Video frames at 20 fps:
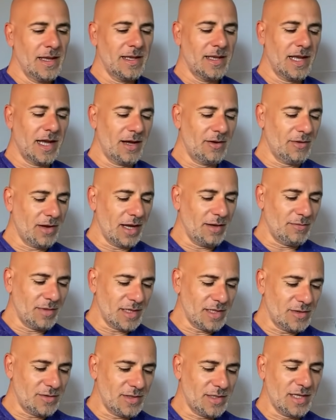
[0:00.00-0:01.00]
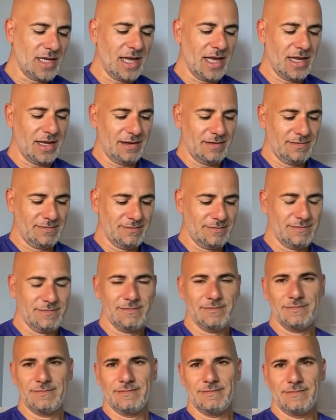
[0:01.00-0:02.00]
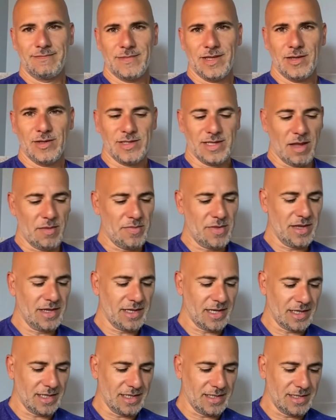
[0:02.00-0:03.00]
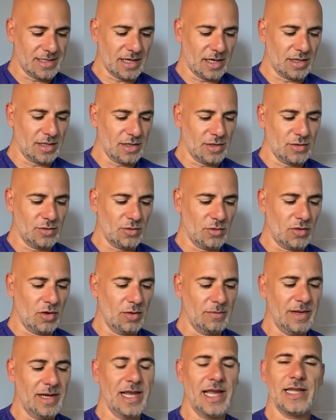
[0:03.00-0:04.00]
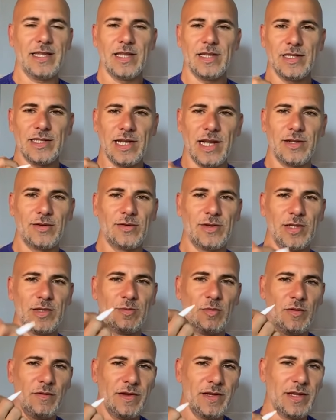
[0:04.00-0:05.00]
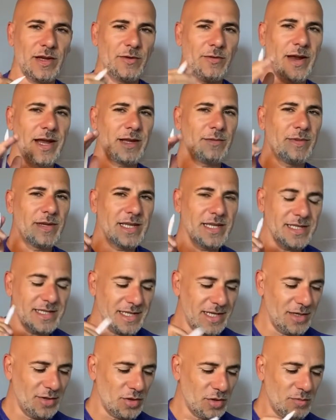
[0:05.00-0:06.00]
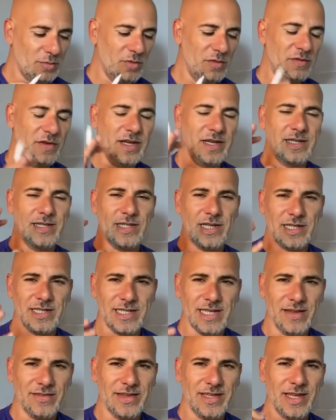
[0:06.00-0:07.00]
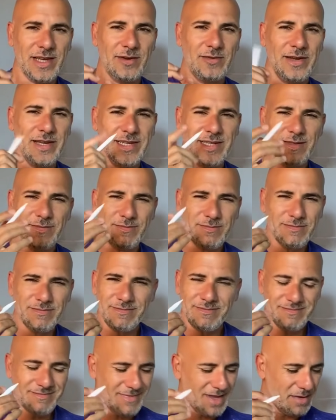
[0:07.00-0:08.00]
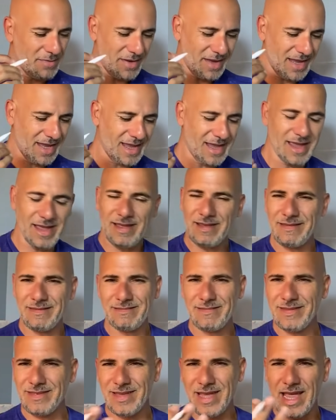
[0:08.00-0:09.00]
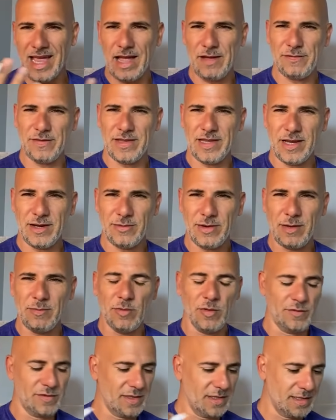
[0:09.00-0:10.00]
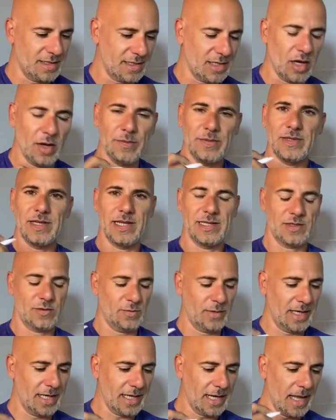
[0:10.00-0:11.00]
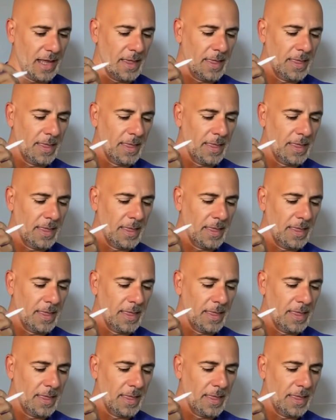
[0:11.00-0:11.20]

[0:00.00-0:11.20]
Now, I must to say something that is starting to culminate. Saturn is moving direct, but it's still not moving. It's just 7 degrees, maybe a half a degree moved since stopped last week.